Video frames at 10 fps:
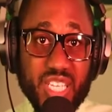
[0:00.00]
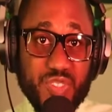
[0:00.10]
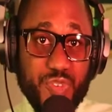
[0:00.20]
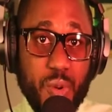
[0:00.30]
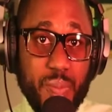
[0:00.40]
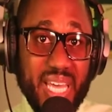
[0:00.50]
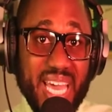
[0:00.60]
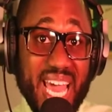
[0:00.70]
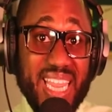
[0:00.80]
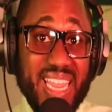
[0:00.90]
firmly
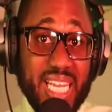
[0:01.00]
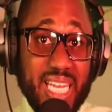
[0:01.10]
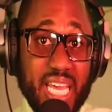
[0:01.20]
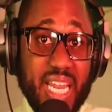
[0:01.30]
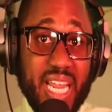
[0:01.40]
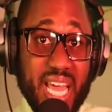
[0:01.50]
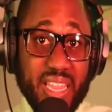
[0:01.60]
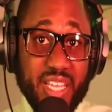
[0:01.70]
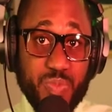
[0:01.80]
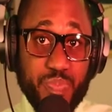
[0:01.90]
in the lead
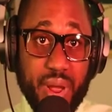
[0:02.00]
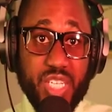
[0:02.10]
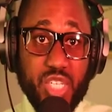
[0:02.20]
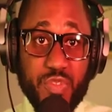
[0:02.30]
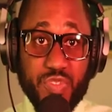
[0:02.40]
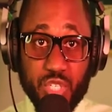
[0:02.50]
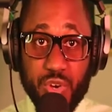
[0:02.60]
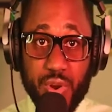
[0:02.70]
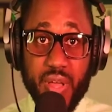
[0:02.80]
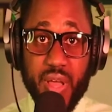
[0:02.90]
in this branch of
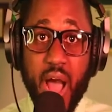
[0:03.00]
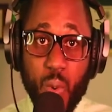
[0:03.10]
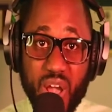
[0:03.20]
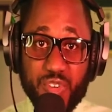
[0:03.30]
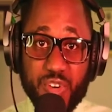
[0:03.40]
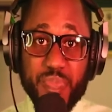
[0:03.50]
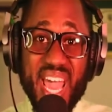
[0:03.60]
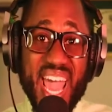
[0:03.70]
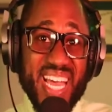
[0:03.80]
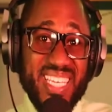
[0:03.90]
security. However,
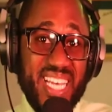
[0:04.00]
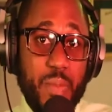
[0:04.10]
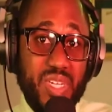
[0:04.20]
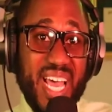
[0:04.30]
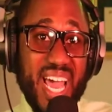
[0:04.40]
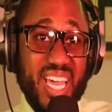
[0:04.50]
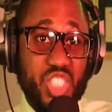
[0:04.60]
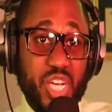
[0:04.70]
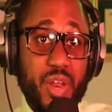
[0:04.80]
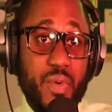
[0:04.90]
a cyber attack in
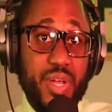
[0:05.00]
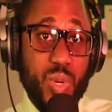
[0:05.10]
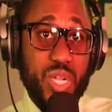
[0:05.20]
January twenty